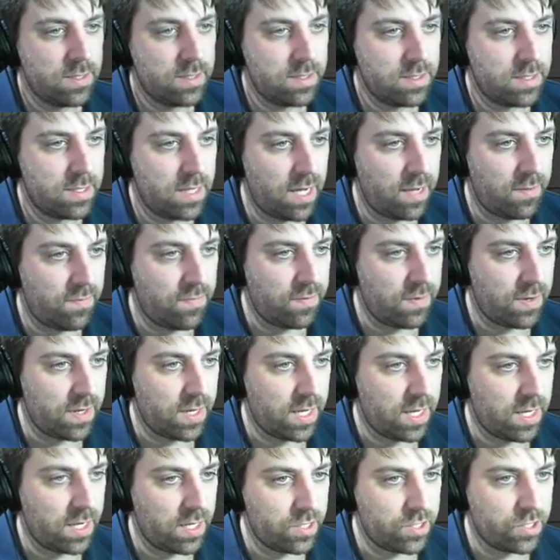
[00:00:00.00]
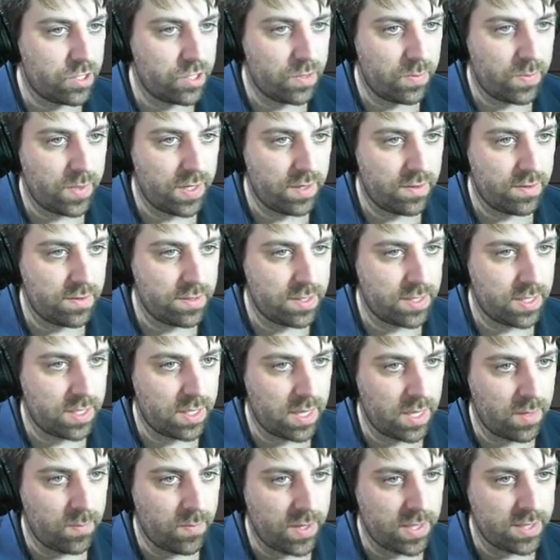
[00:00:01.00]
Definitely should be
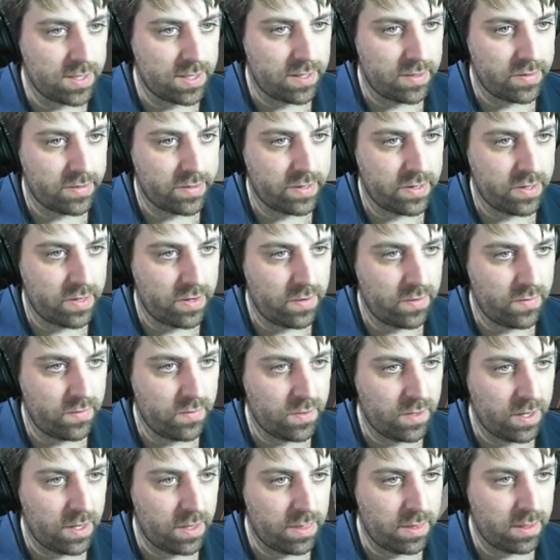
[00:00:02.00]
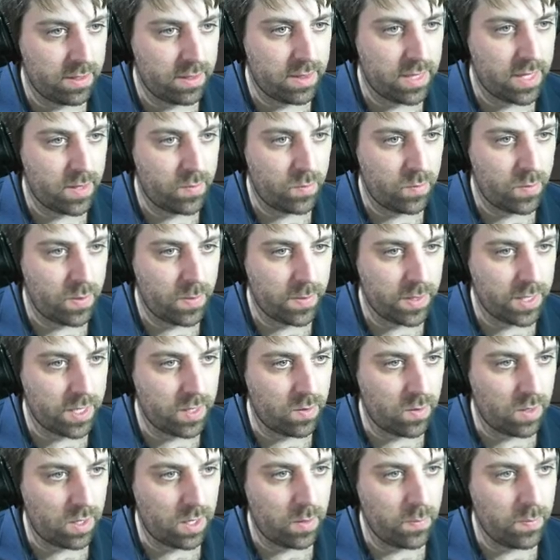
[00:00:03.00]
using the Bezier curves. I think that would probably
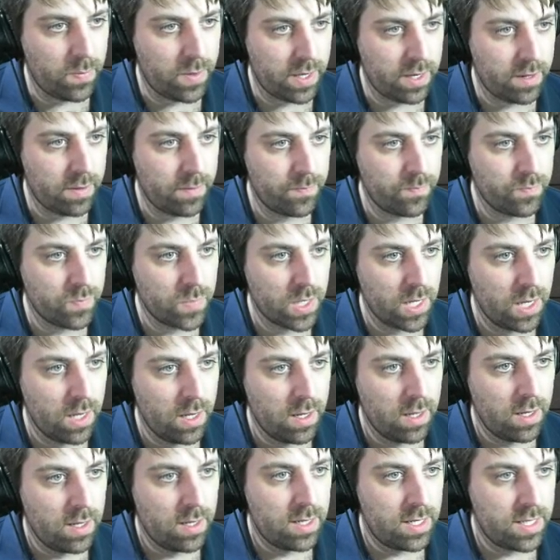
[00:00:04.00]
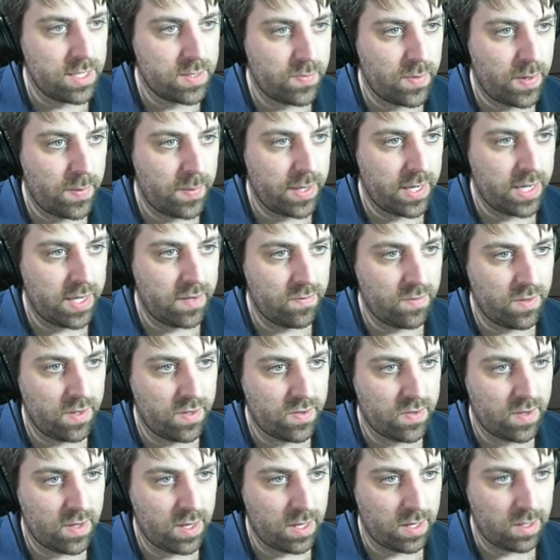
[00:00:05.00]
go a lot better. Let's maybe give
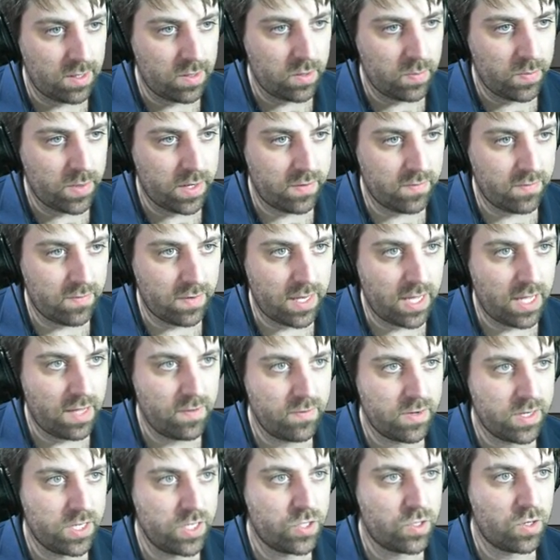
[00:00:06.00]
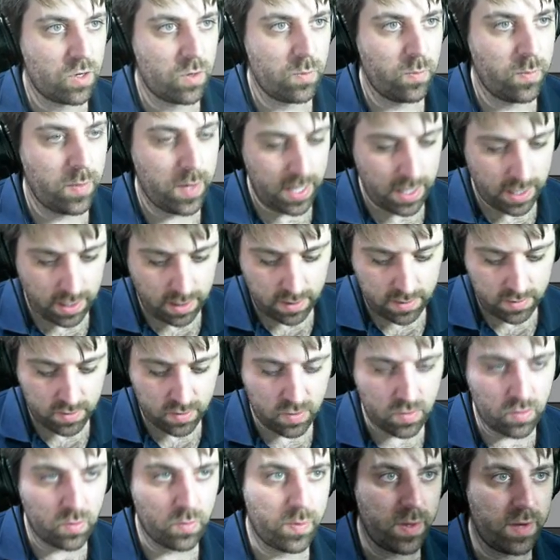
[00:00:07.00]
this a little bit of love. Control B to
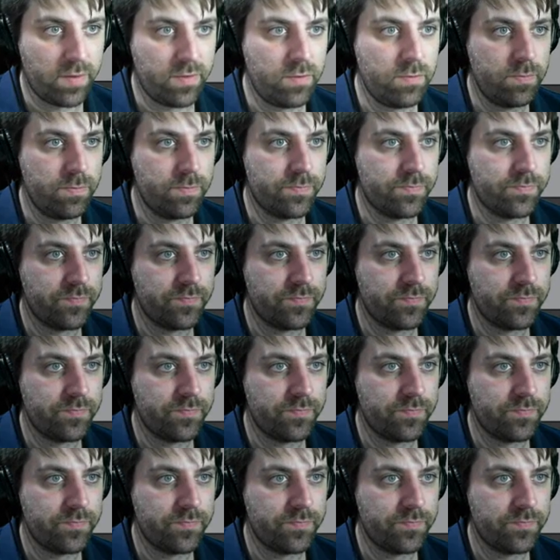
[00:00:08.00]
do a bevel.